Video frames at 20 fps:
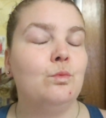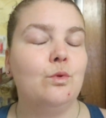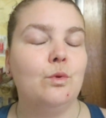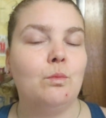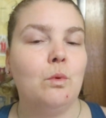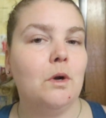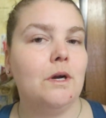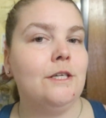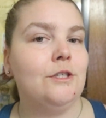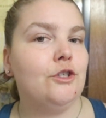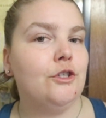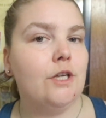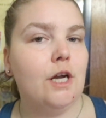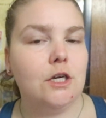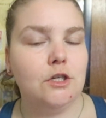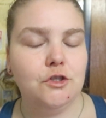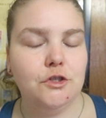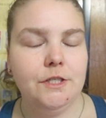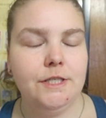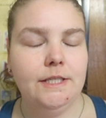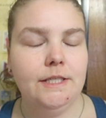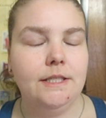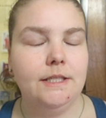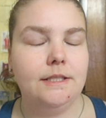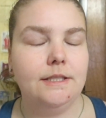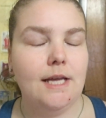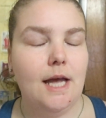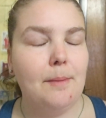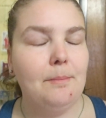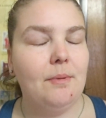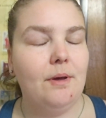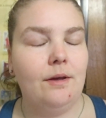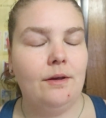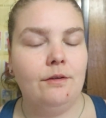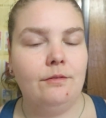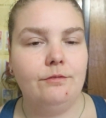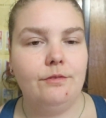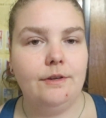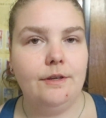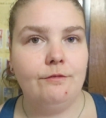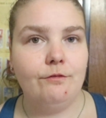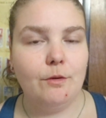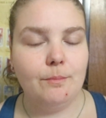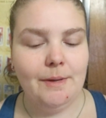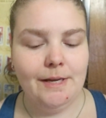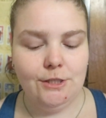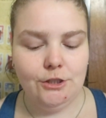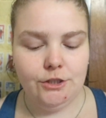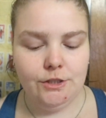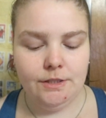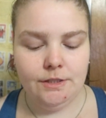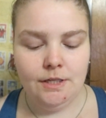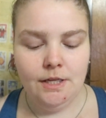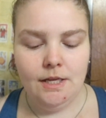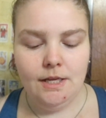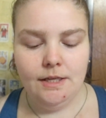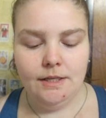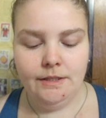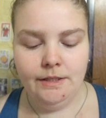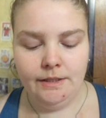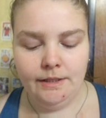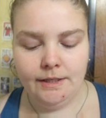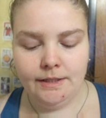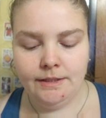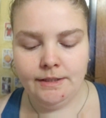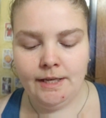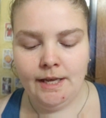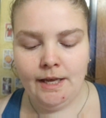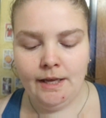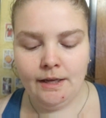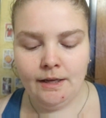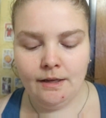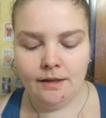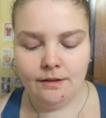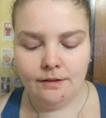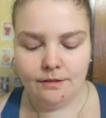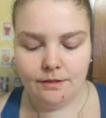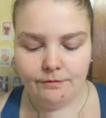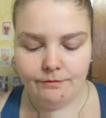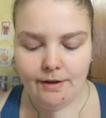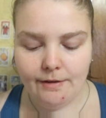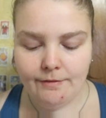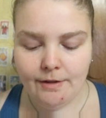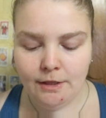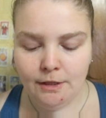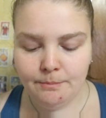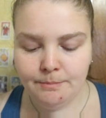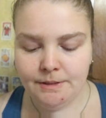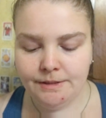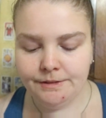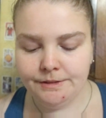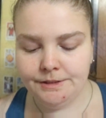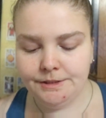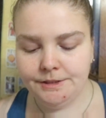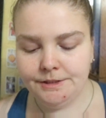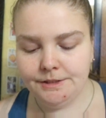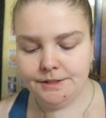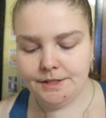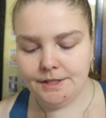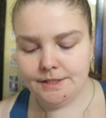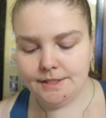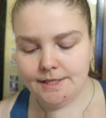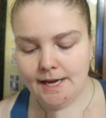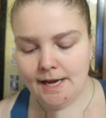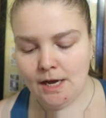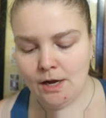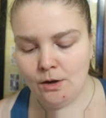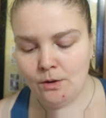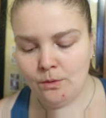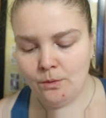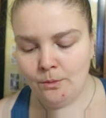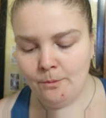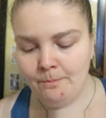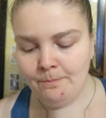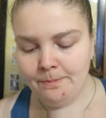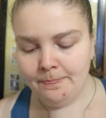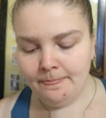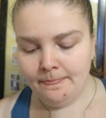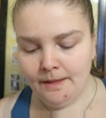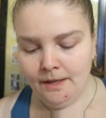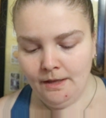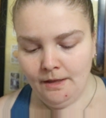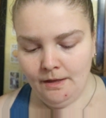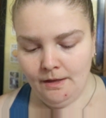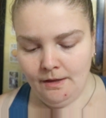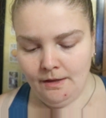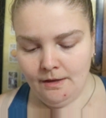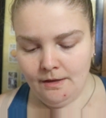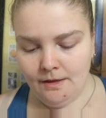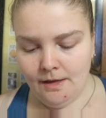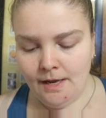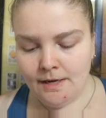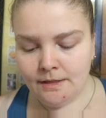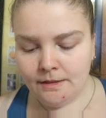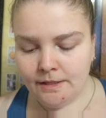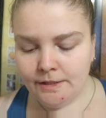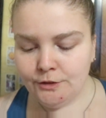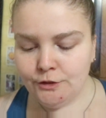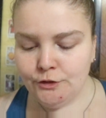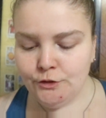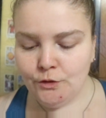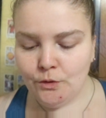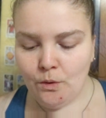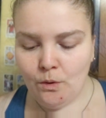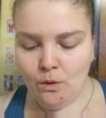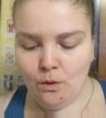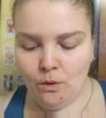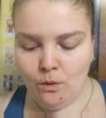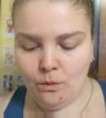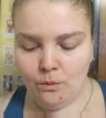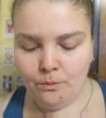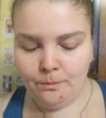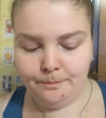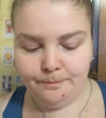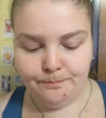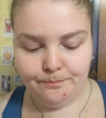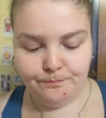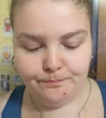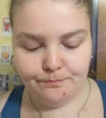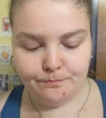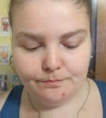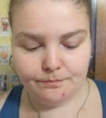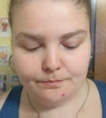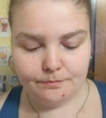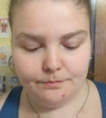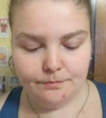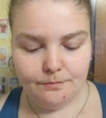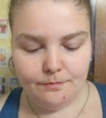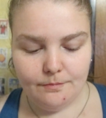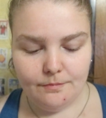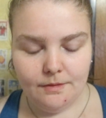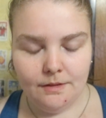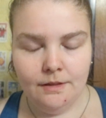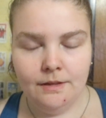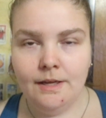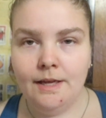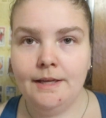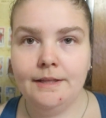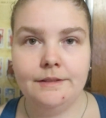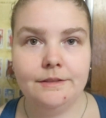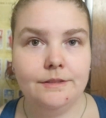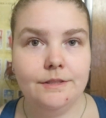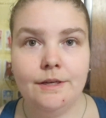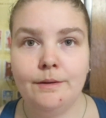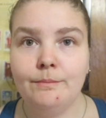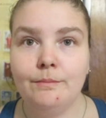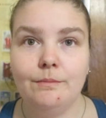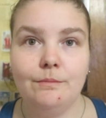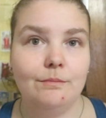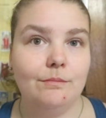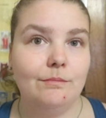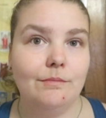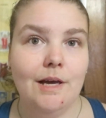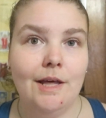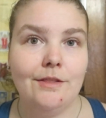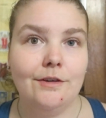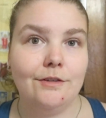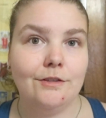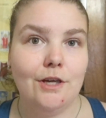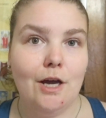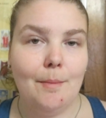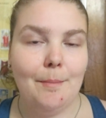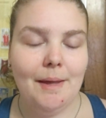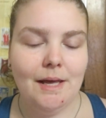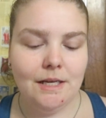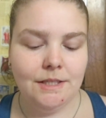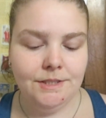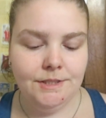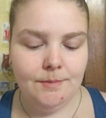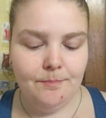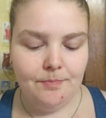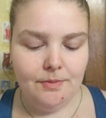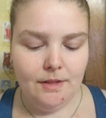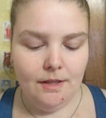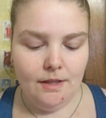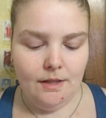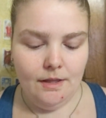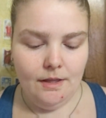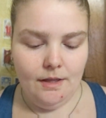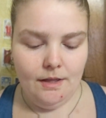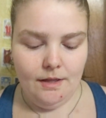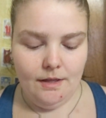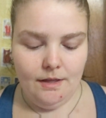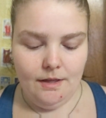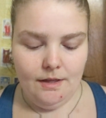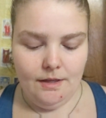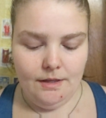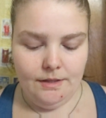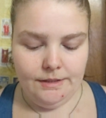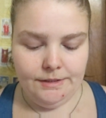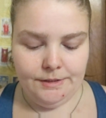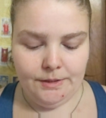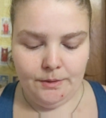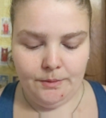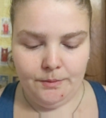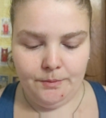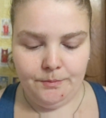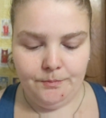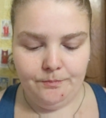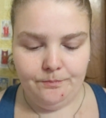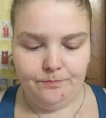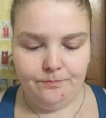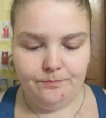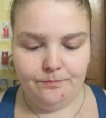the more introductory type of information: yin and yang, the five elements, the Tao, analyzing your home, and other topics. So